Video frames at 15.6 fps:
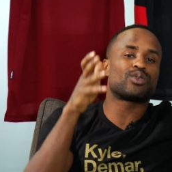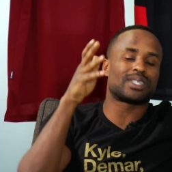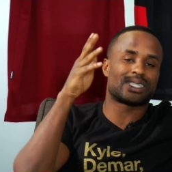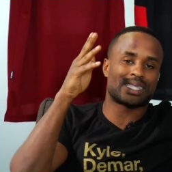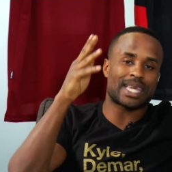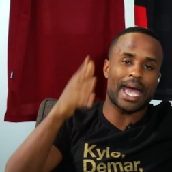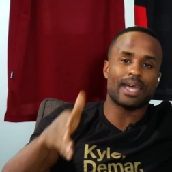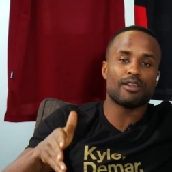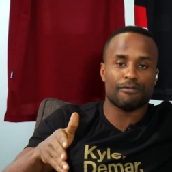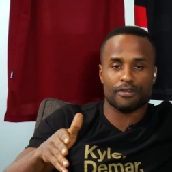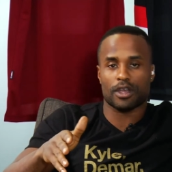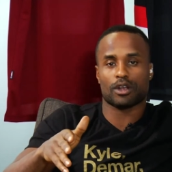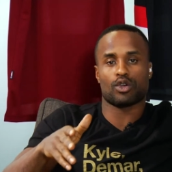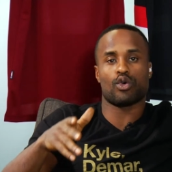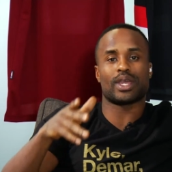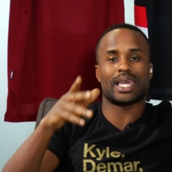was a tight
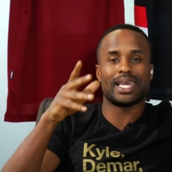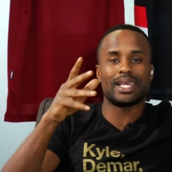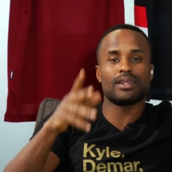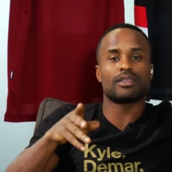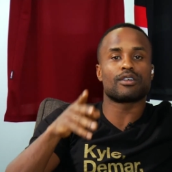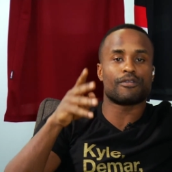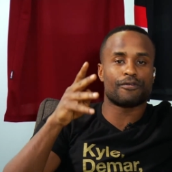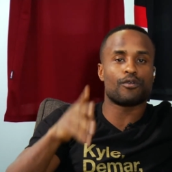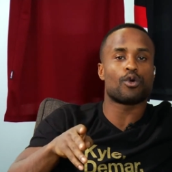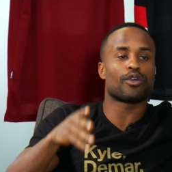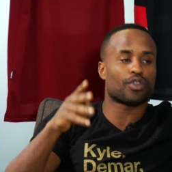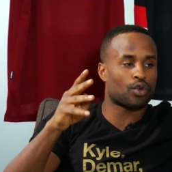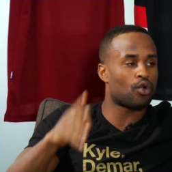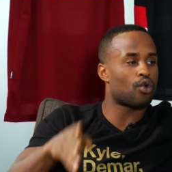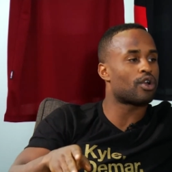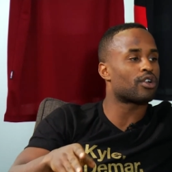affair going into the fourth
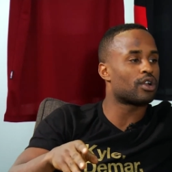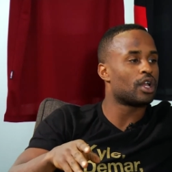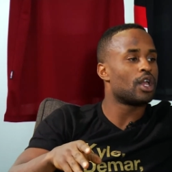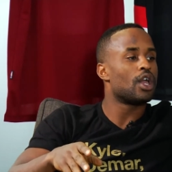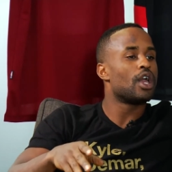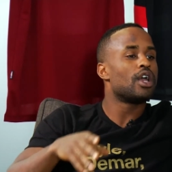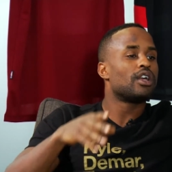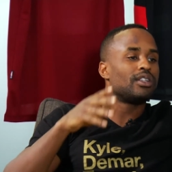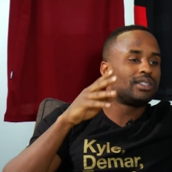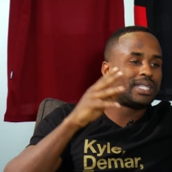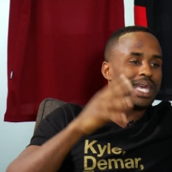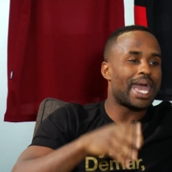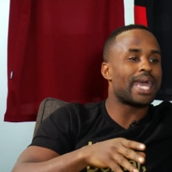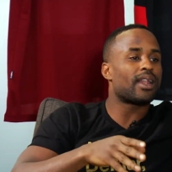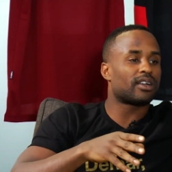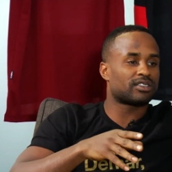quarter.
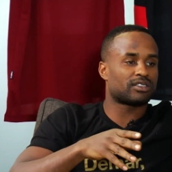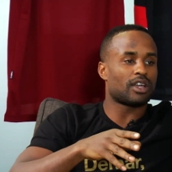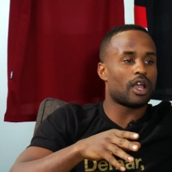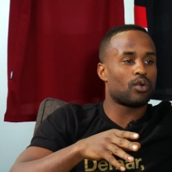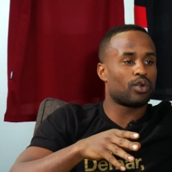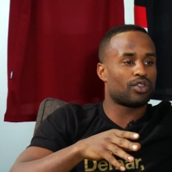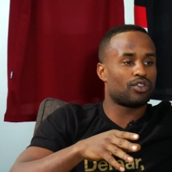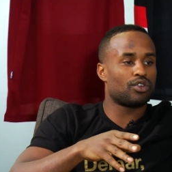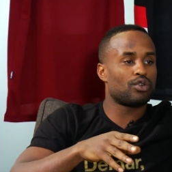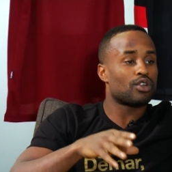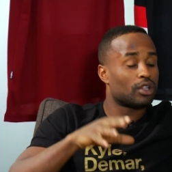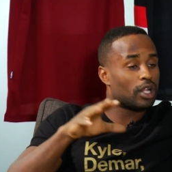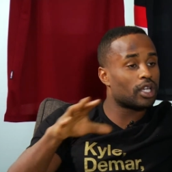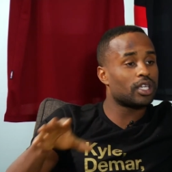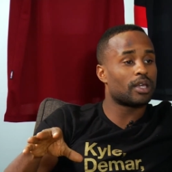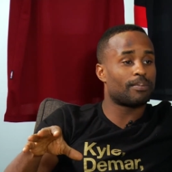Dan, I'll start with you. You're
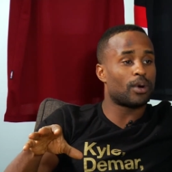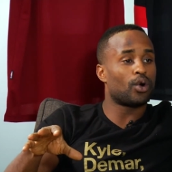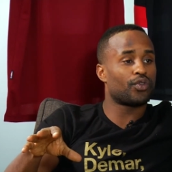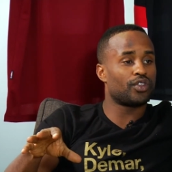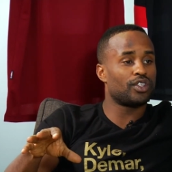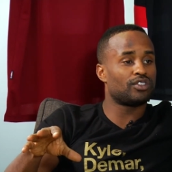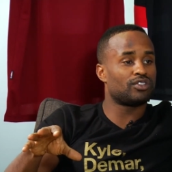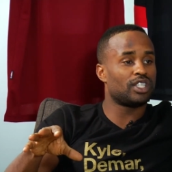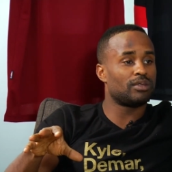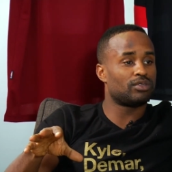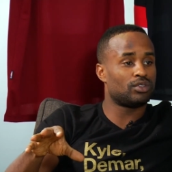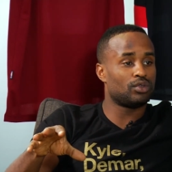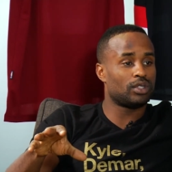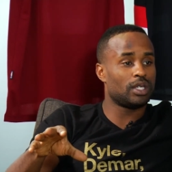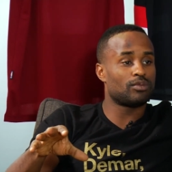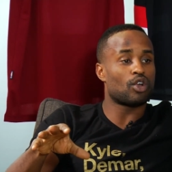looking at both these teams,
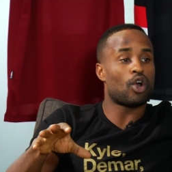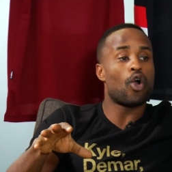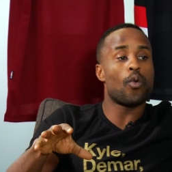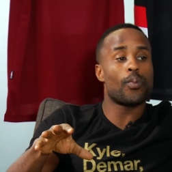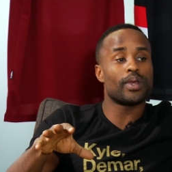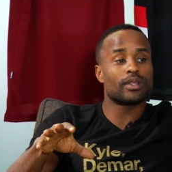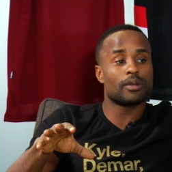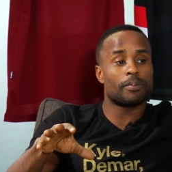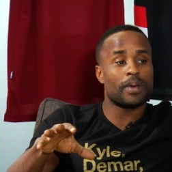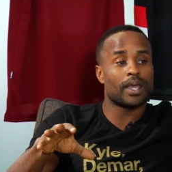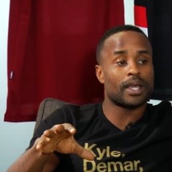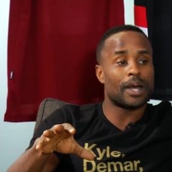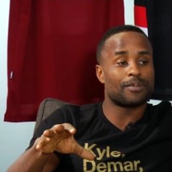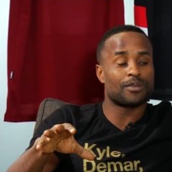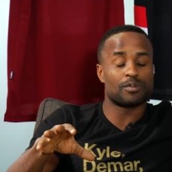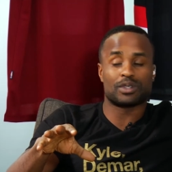two teams hoping to pick up some